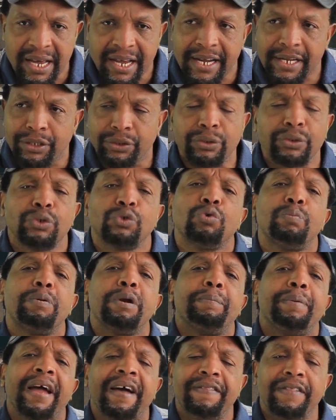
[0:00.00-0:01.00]
it's also to
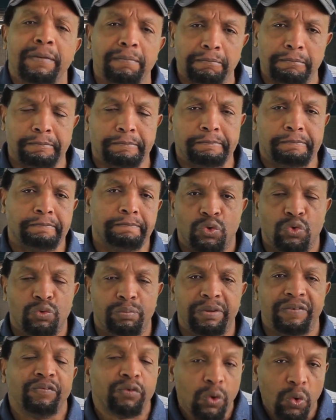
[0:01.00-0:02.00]
prepare them to
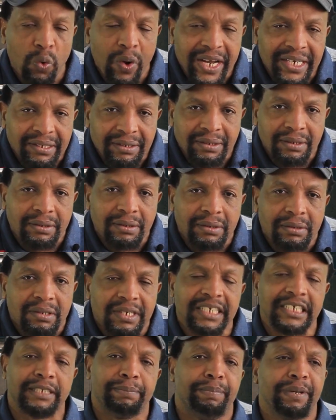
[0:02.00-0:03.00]
be fluent
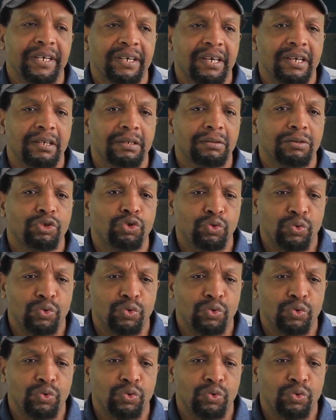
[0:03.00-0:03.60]
in speaking,